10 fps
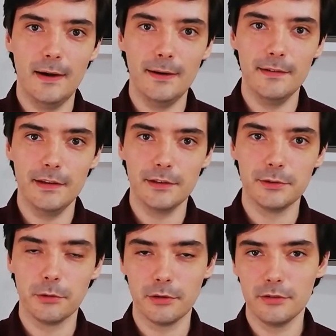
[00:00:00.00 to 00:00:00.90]
in a
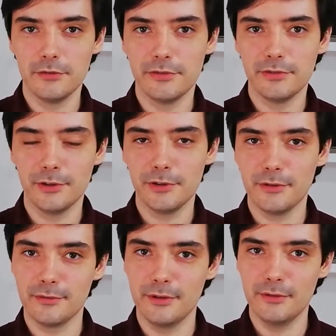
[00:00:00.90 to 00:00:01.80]
total of
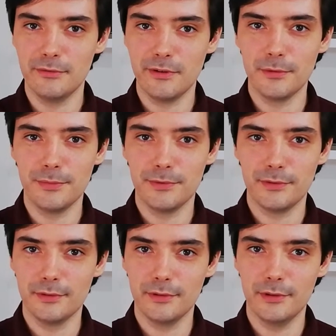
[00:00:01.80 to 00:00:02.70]
30
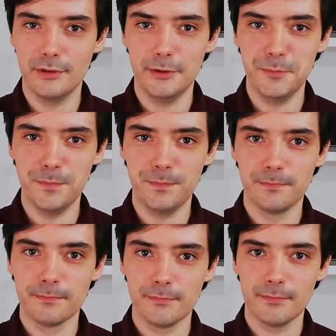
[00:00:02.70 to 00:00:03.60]
verbs
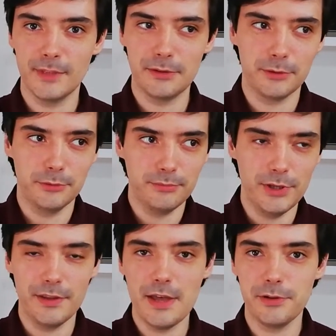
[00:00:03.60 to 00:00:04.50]

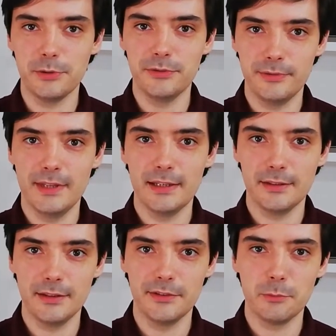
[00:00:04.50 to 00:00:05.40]
that you could
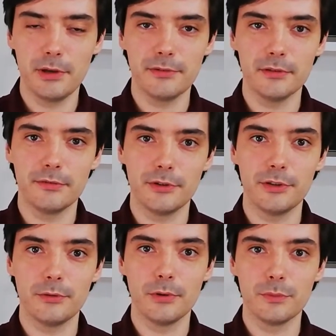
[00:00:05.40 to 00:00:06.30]
take as a reference for
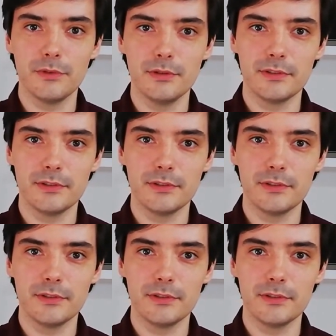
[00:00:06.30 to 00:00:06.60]
your own